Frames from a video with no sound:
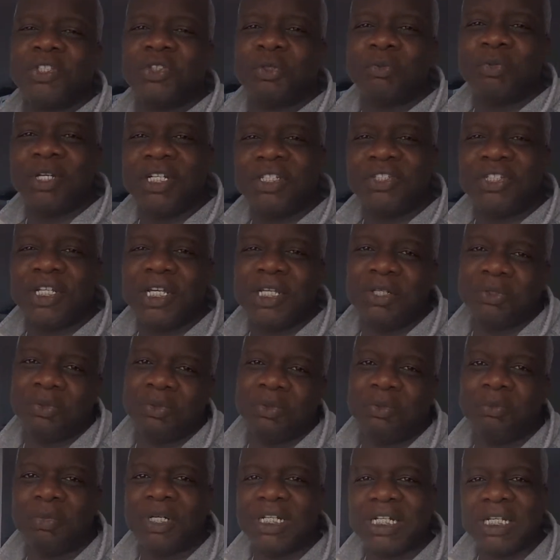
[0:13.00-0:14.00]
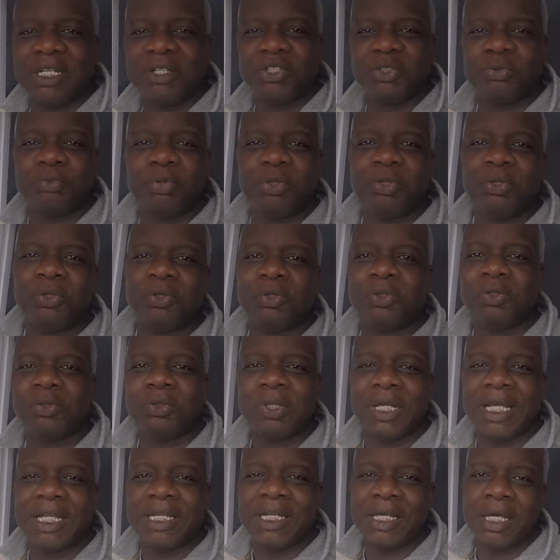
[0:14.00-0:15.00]
to my channel. My name is Paul
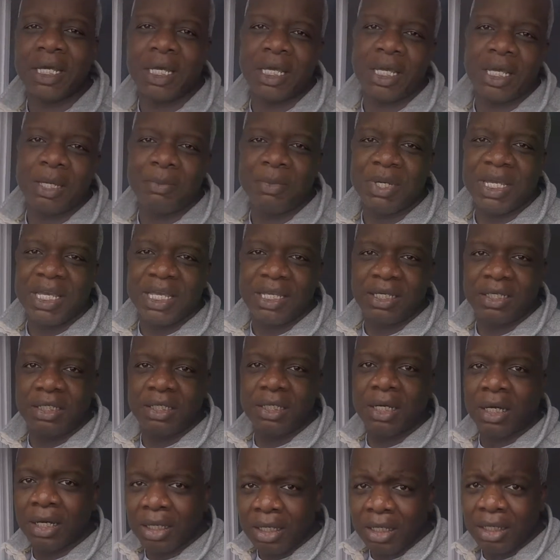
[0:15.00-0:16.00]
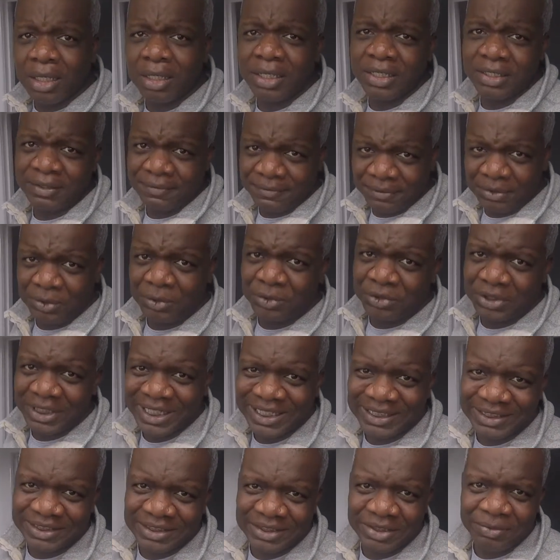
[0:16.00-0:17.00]
and I am a car
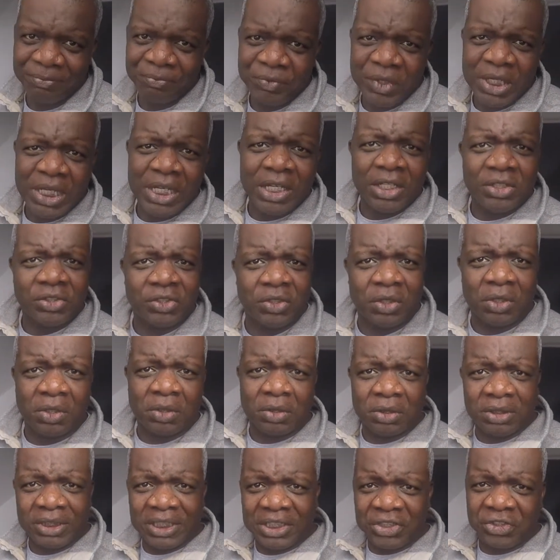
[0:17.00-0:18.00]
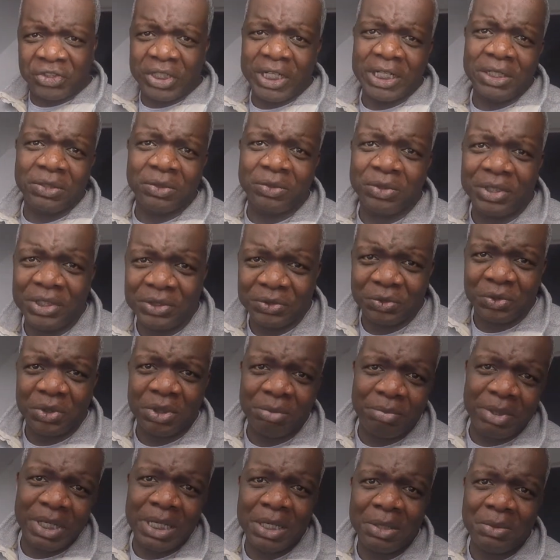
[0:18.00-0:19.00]
enthusiast. So this channel is all
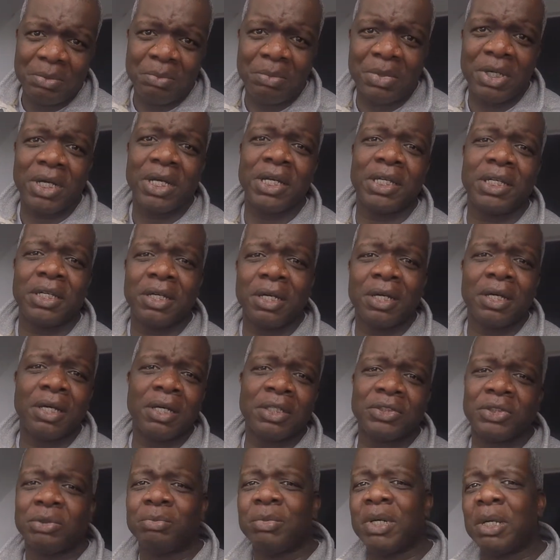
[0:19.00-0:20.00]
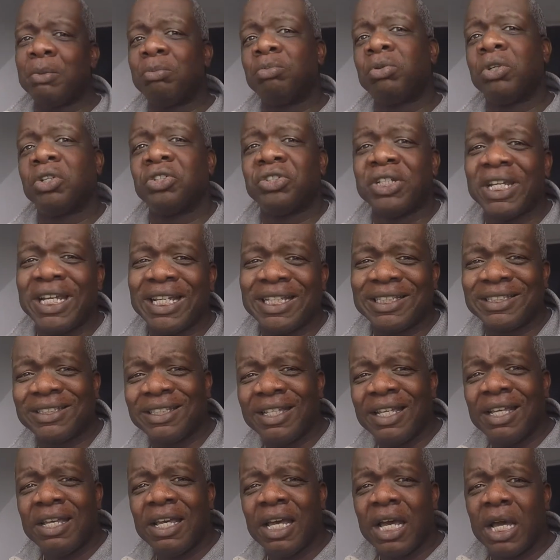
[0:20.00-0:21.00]
about my cars and my projects,
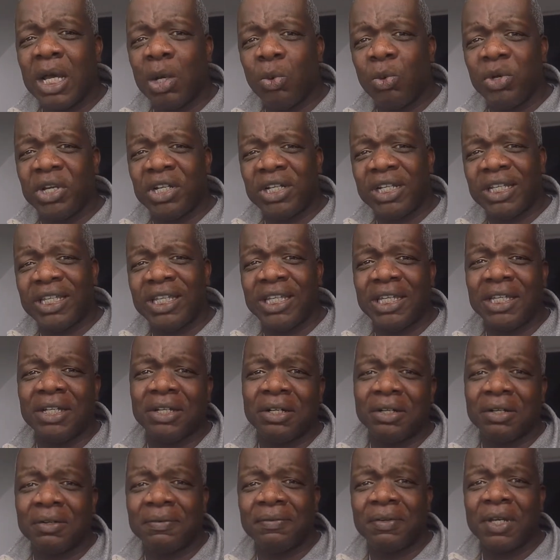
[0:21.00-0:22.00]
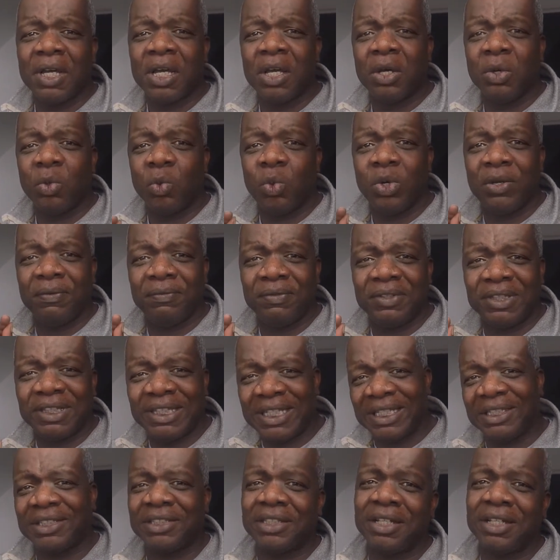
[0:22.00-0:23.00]
and we're going to kick off with this